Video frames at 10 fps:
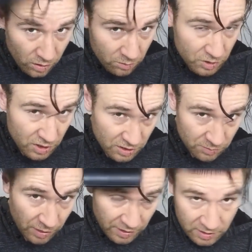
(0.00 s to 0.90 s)
I'm just going to
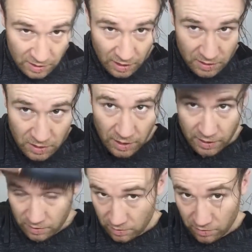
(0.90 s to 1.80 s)
make this last layer
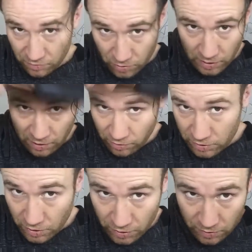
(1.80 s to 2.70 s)
a full layer on
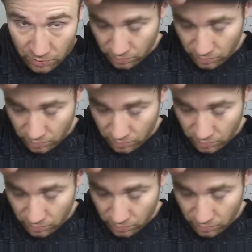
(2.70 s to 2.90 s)
its own.